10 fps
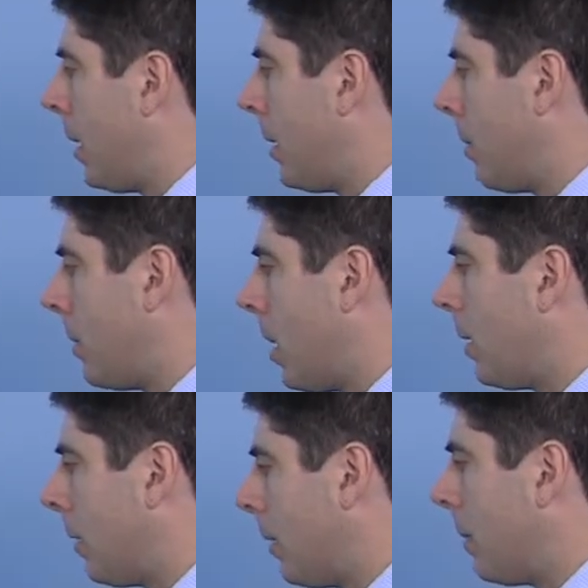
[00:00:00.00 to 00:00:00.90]
Now we
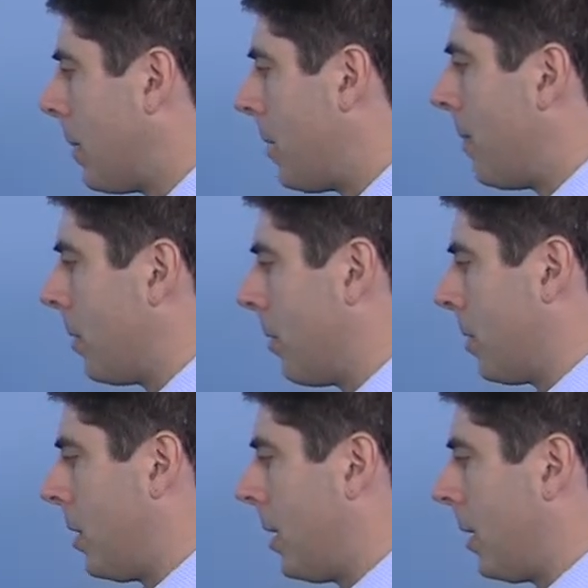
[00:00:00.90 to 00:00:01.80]
talked a little bit about your
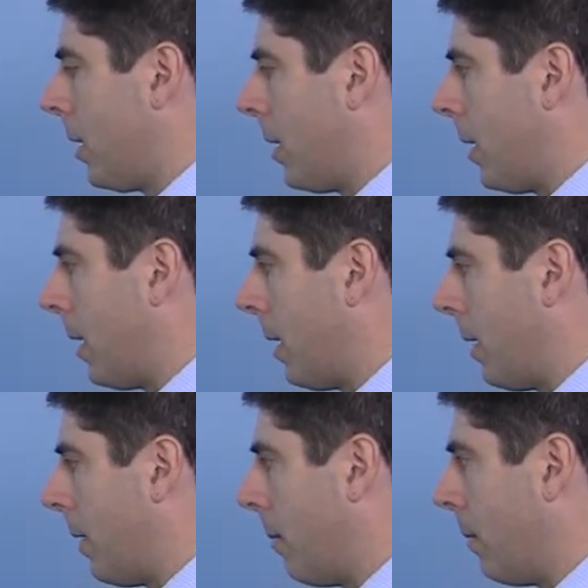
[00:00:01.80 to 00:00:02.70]
chin
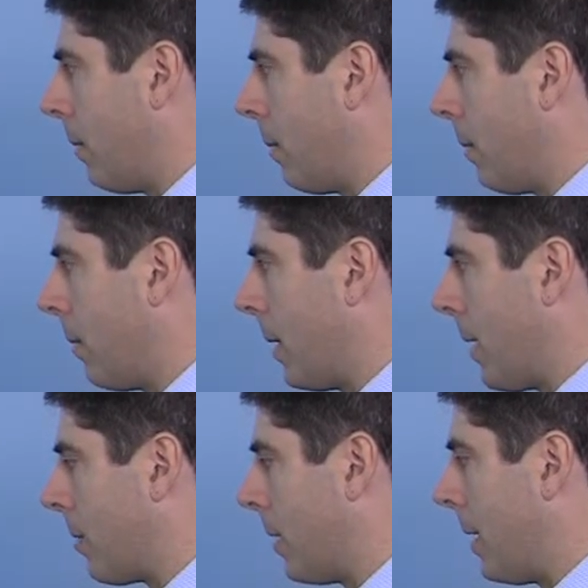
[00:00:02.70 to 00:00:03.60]
when
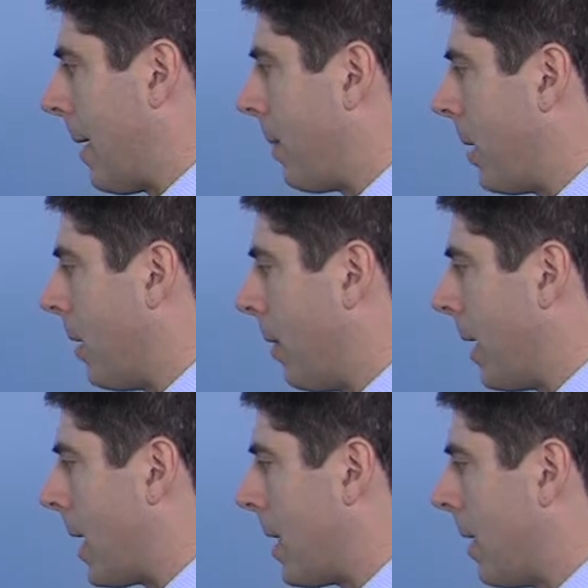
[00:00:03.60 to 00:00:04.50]
I was examining you,
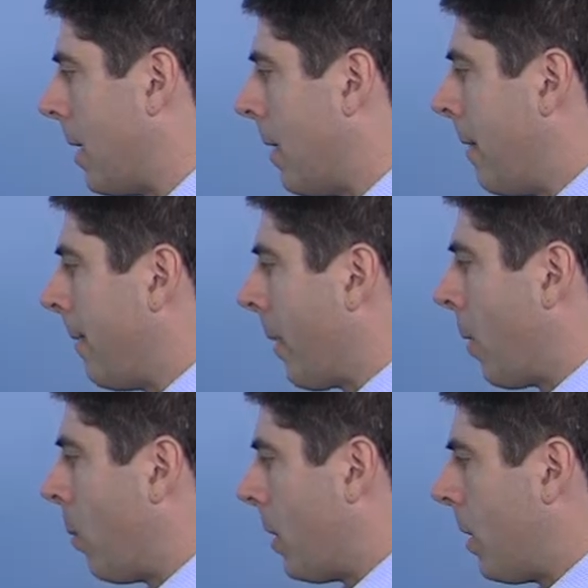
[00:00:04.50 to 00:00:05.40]
and I think
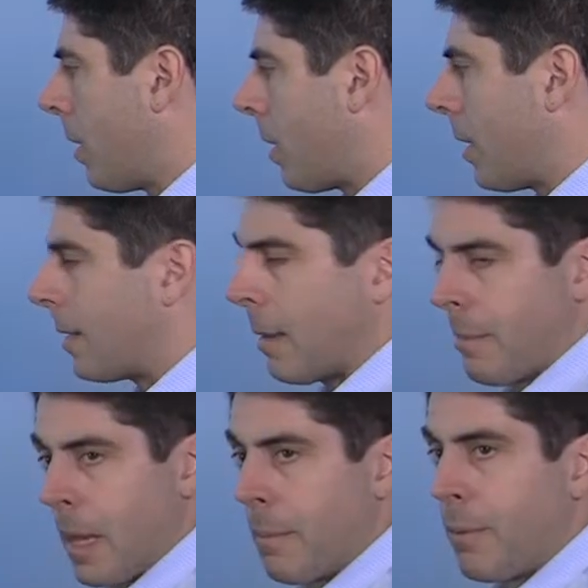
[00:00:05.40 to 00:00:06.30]
one of the things that
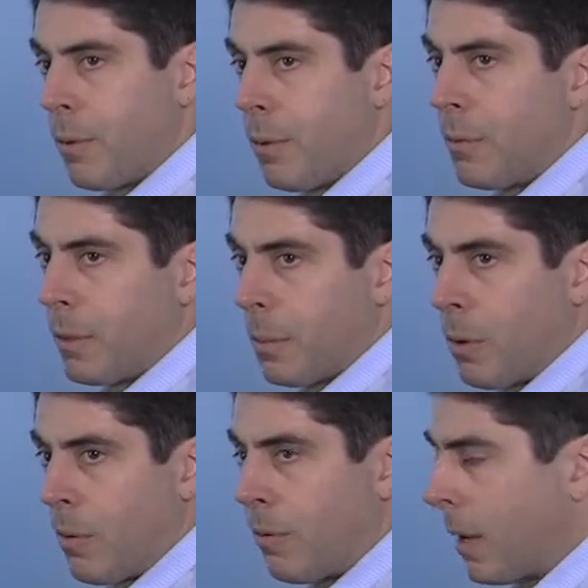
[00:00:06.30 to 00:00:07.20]
may improve your
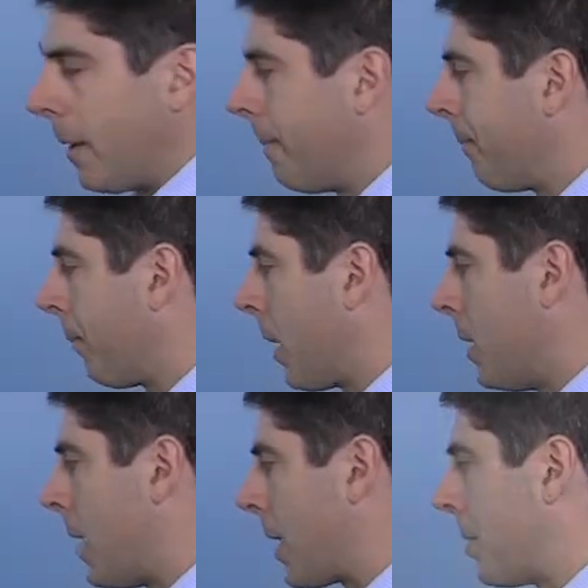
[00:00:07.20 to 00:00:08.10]
profile
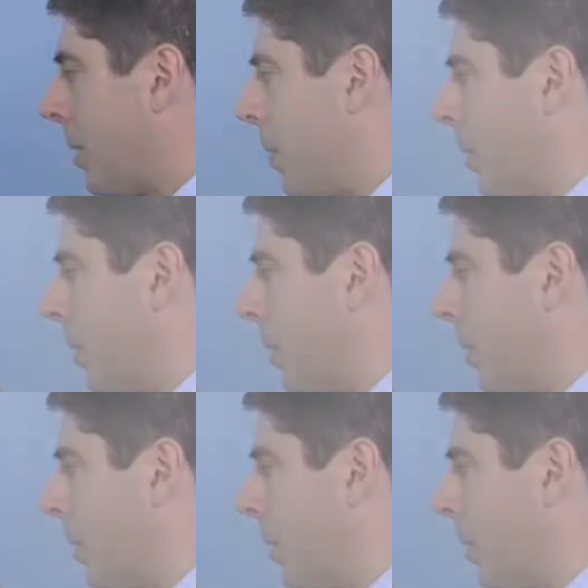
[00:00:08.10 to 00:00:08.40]
is actually to